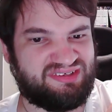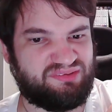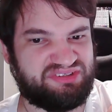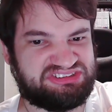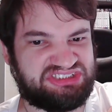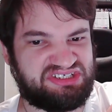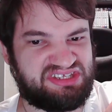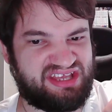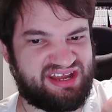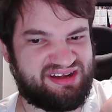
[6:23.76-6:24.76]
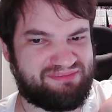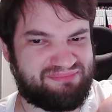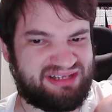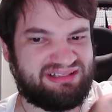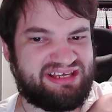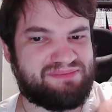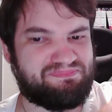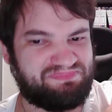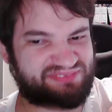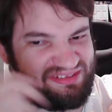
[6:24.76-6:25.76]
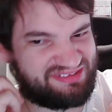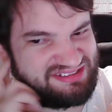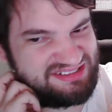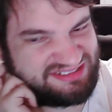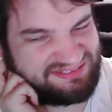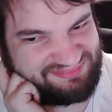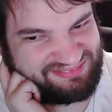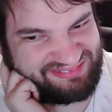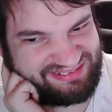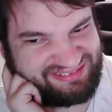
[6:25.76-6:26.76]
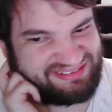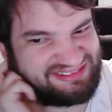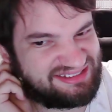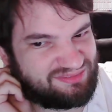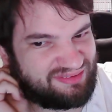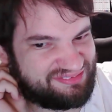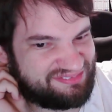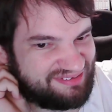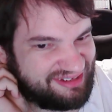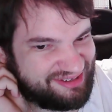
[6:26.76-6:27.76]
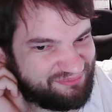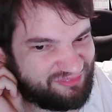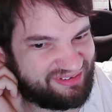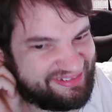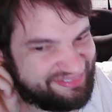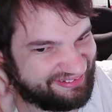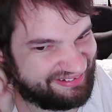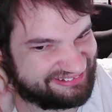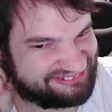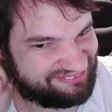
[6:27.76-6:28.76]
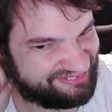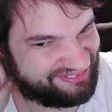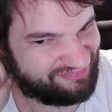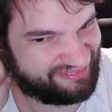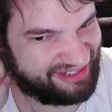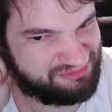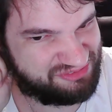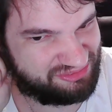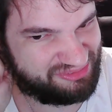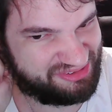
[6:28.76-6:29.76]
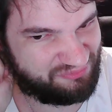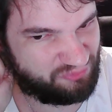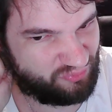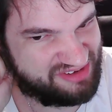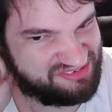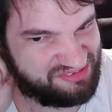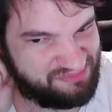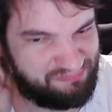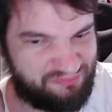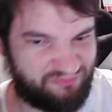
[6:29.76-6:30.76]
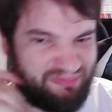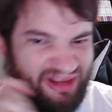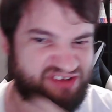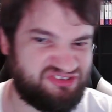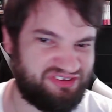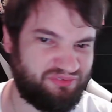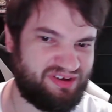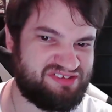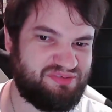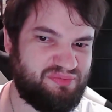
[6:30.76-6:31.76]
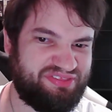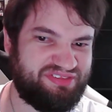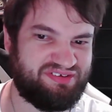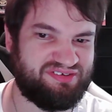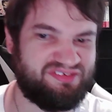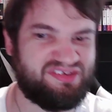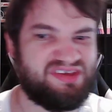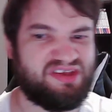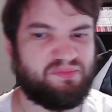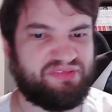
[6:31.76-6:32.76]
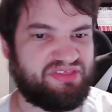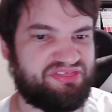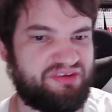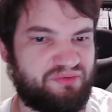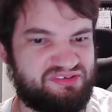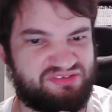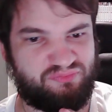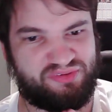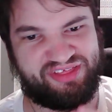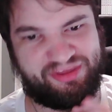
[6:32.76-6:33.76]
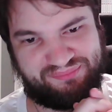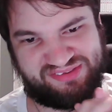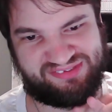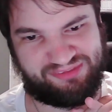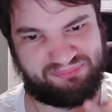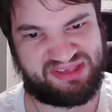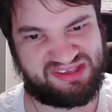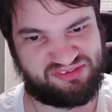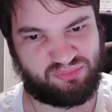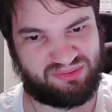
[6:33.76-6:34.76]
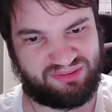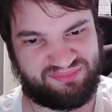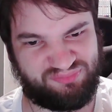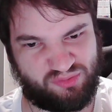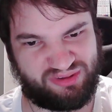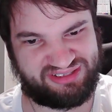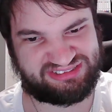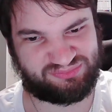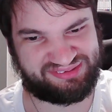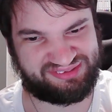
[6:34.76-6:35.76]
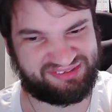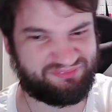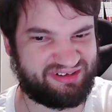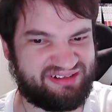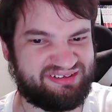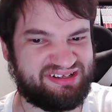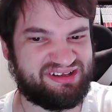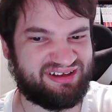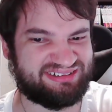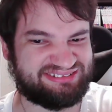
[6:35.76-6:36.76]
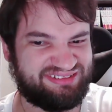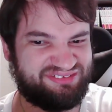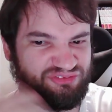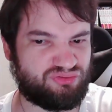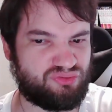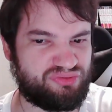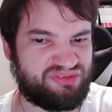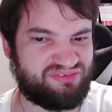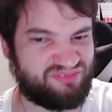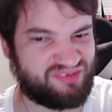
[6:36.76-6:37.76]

with Shiki. And admittedly, this is, th this is around the time where I think I started going absolutely crazy, batshit crazy with the... with the theories of what that missing piece wa was, when in reality, honestly, the truth of